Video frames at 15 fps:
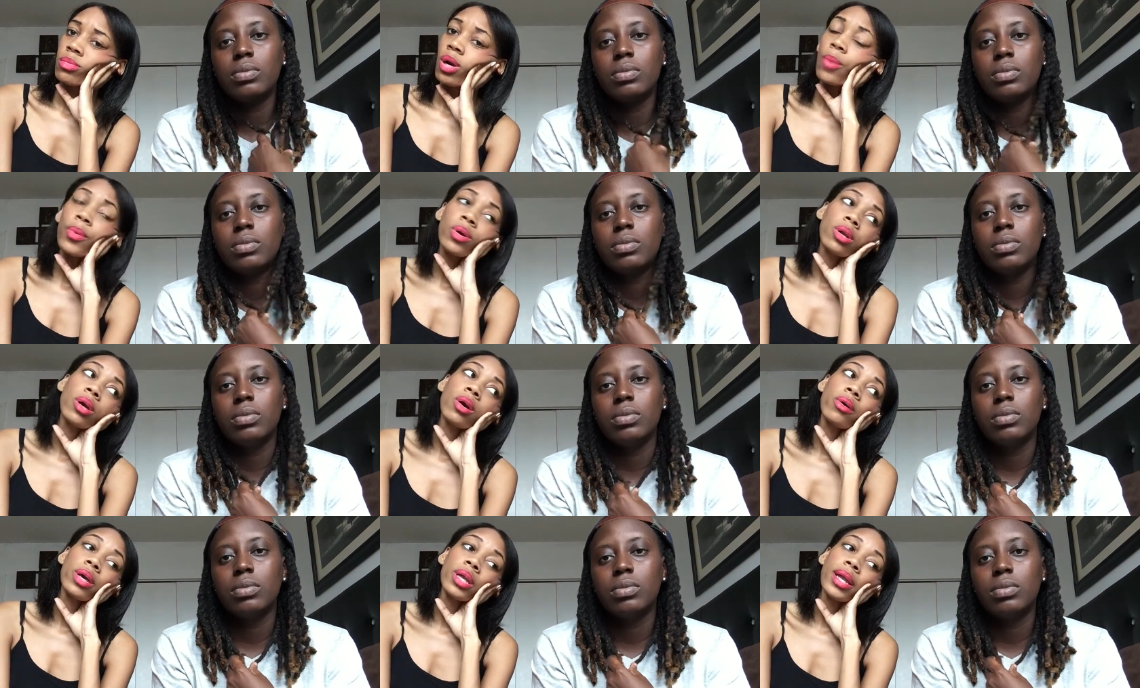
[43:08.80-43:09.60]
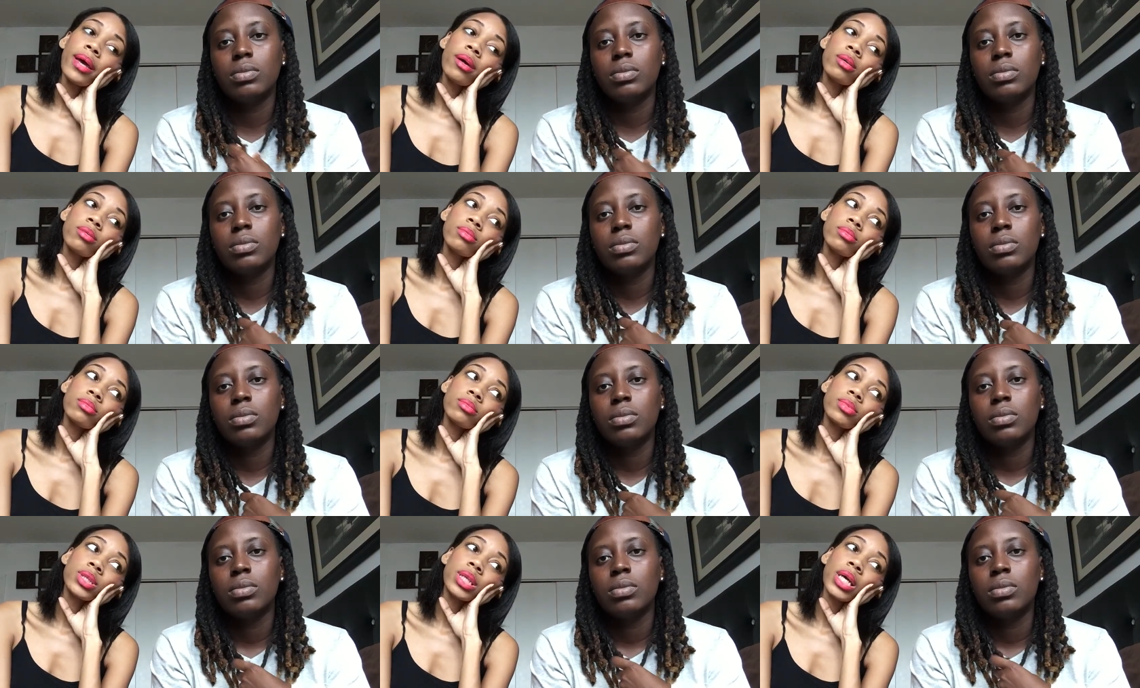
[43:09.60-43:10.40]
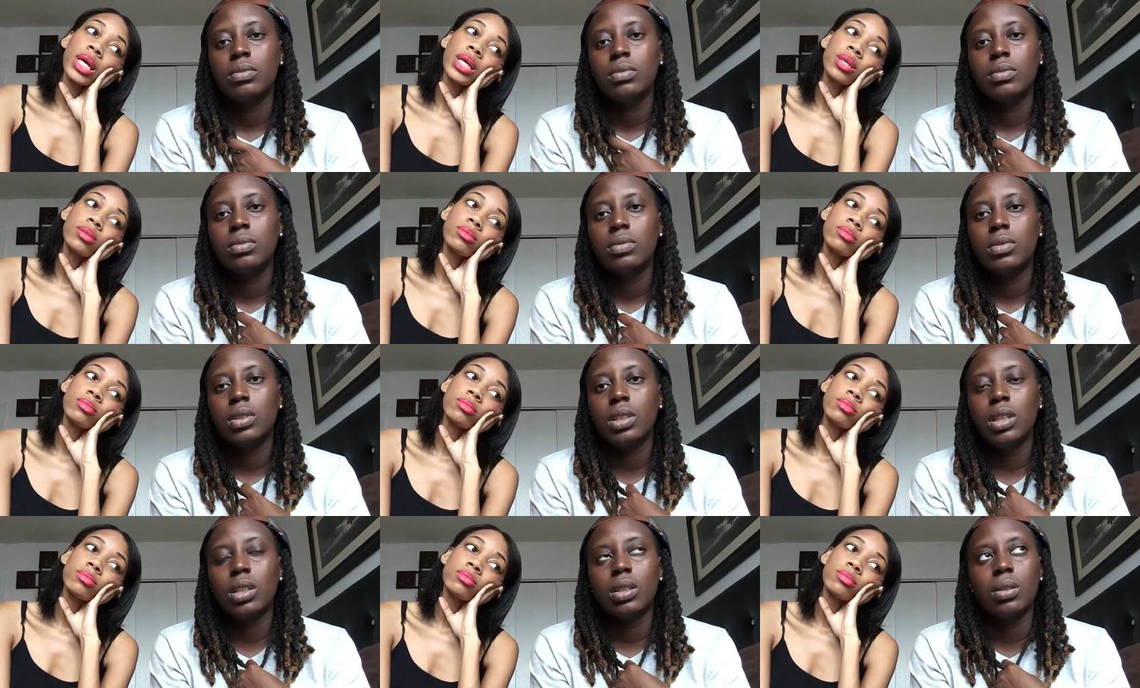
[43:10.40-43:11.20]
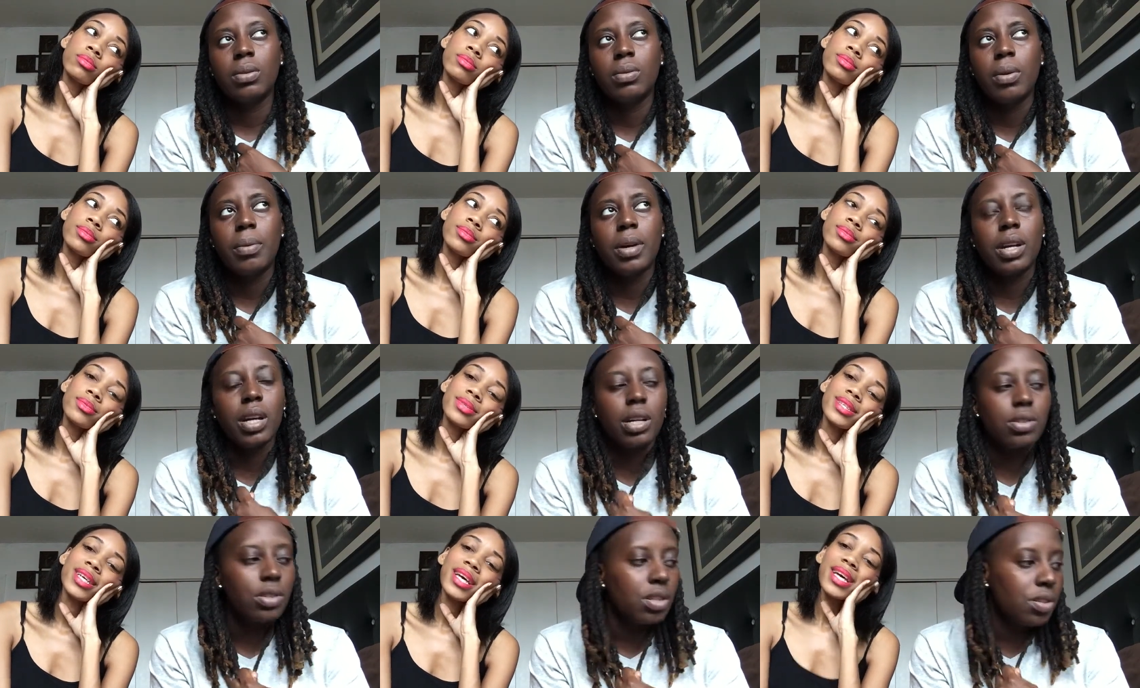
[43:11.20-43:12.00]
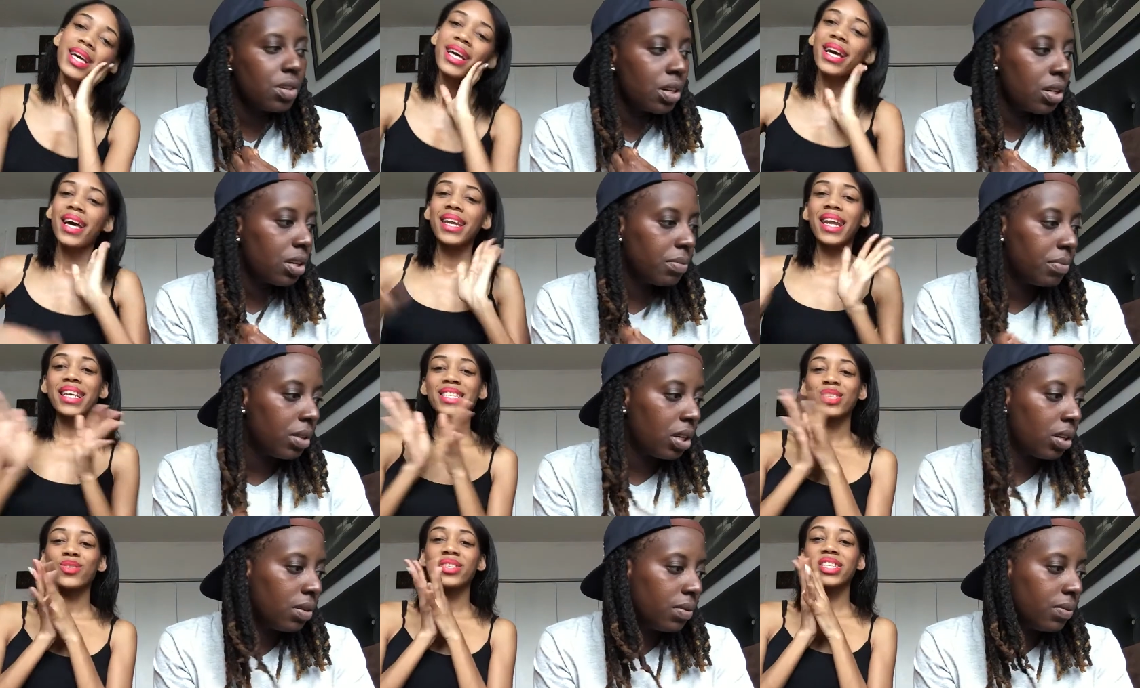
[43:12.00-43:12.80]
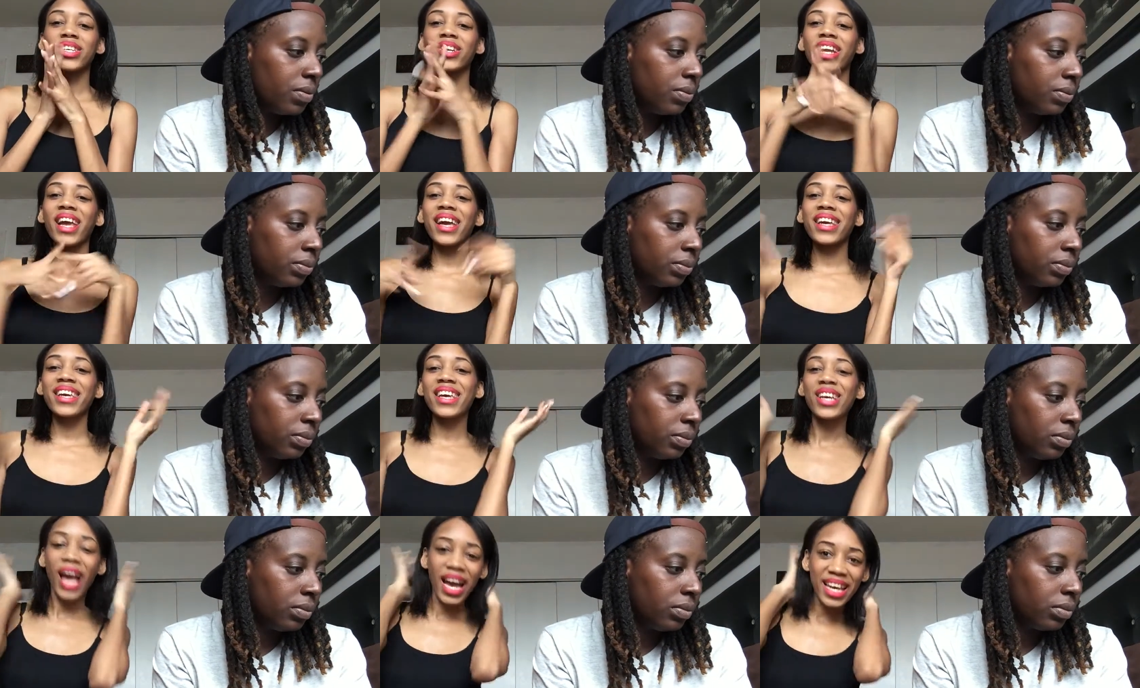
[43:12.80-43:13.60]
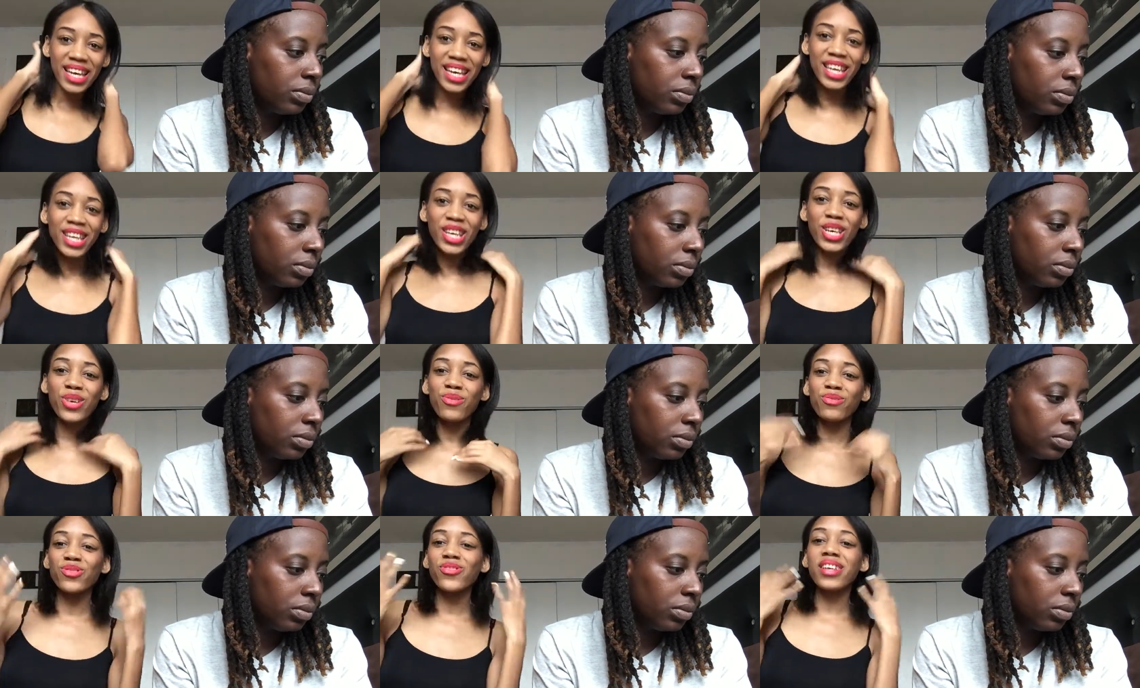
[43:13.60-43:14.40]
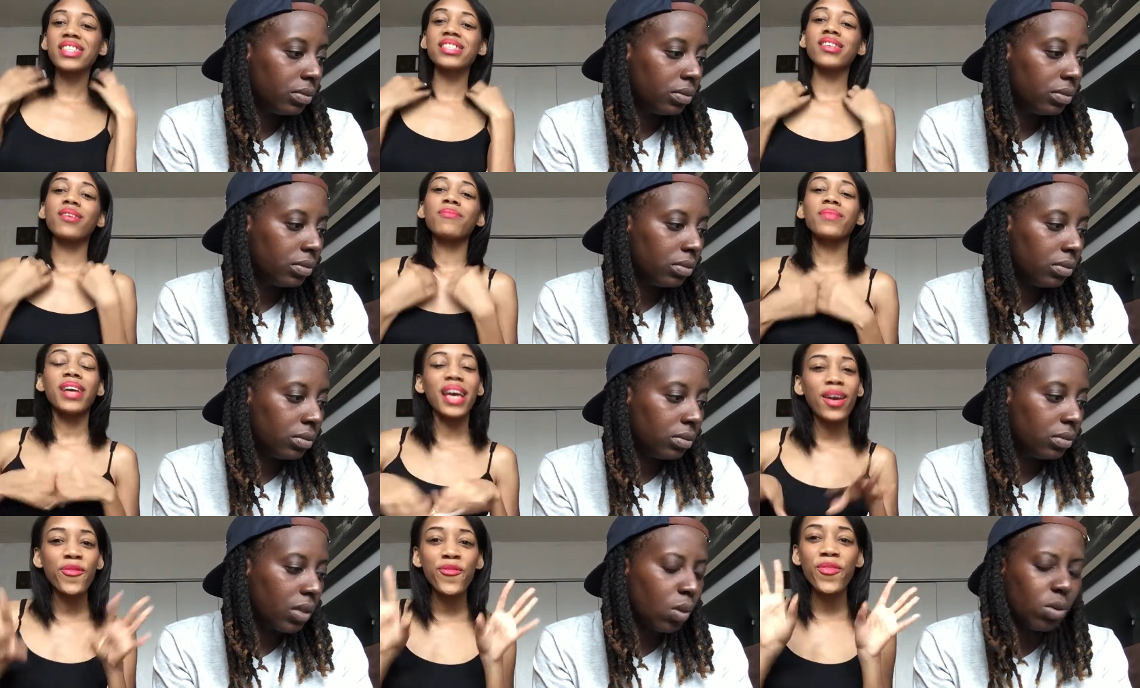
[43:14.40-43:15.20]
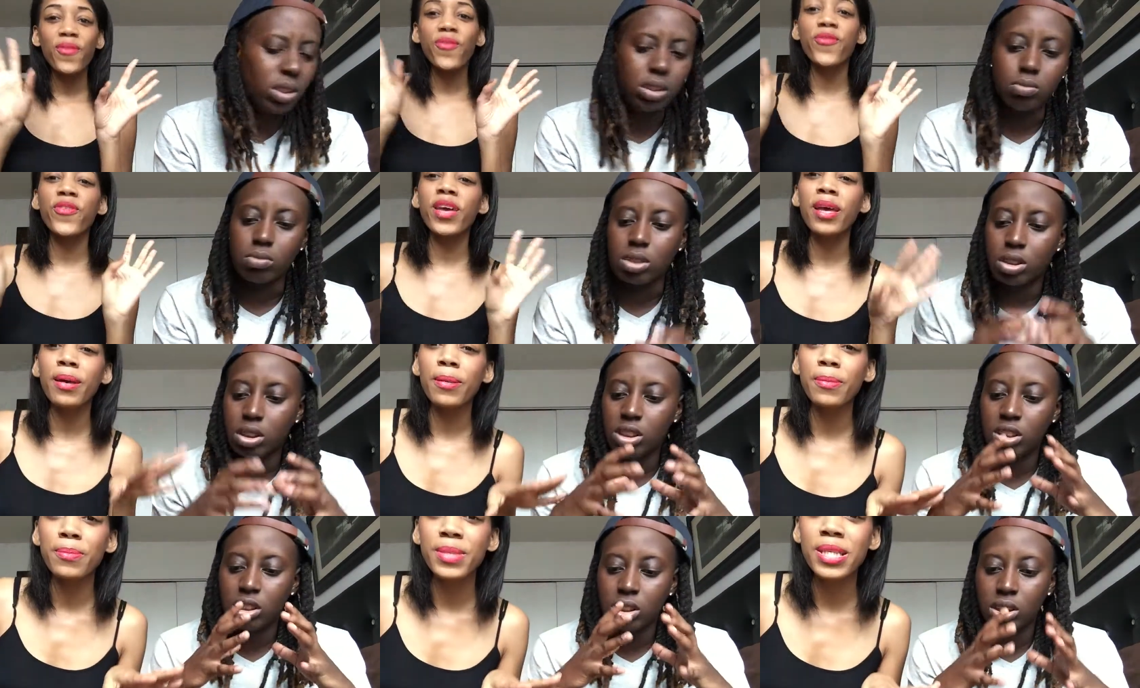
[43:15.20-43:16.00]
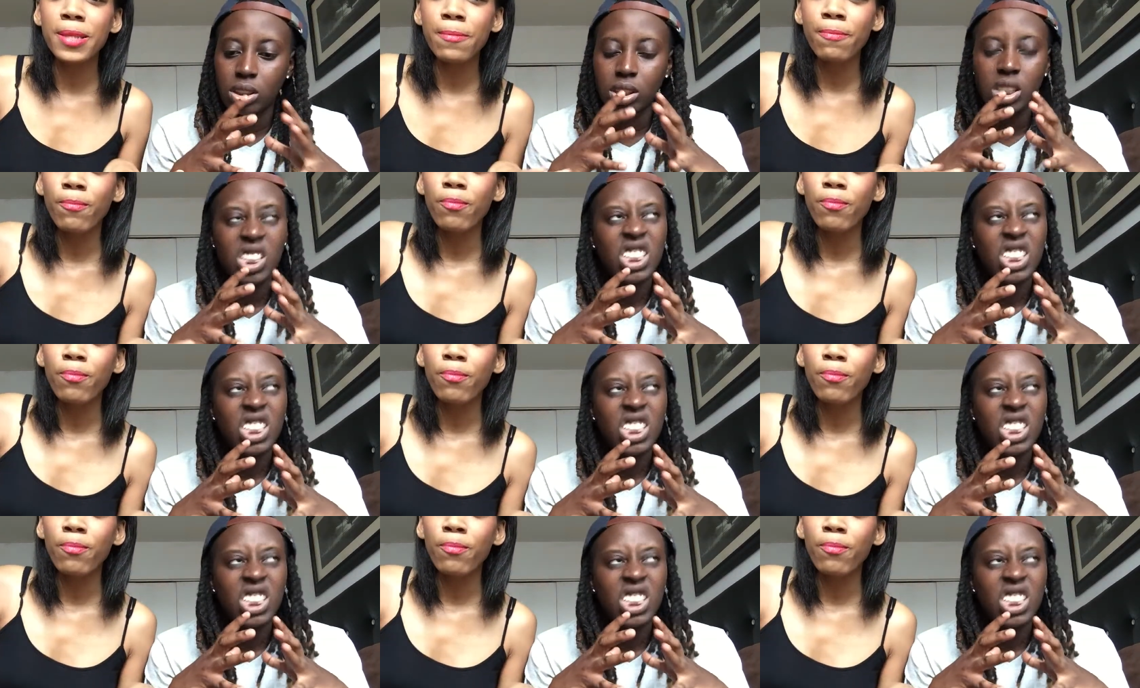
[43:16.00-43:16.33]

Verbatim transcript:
Speaker 1: Are we gonna go eat now
Speaker 2: tonight? Yeah, we're about to get dressed right now.
Speaker 1: Nice little dinner night. I can get, I can get cute, dressed up. I want some.
Speaker 2: Fims.